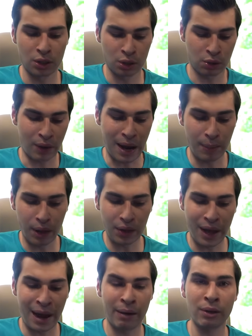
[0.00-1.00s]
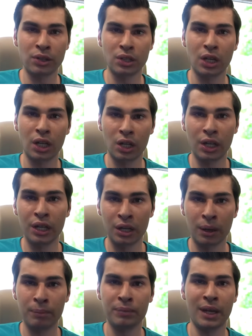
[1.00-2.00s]
grab all the errors, clear
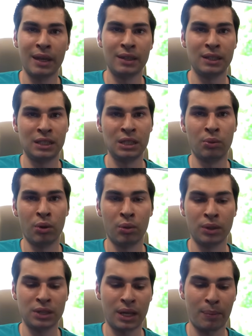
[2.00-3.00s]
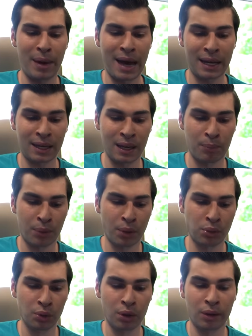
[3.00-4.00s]
them, and then see what ones come back. And
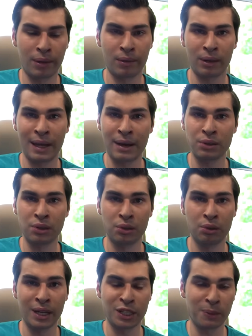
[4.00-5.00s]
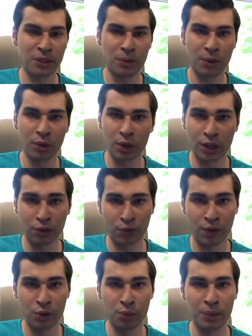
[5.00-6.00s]
ProTool allows you to do that, especially if you're looking
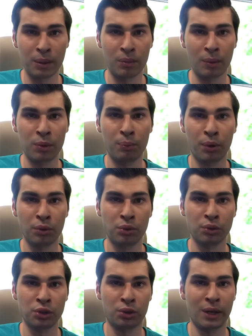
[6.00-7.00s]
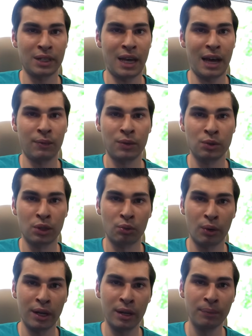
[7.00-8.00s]
for a new BMW. ProTool is great to have because you can
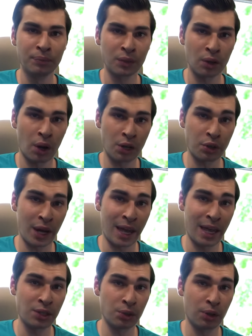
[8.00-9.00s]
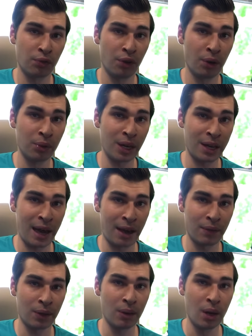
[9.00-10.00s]
run it on your Android phone and
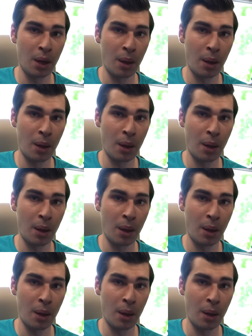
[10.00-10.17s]
have a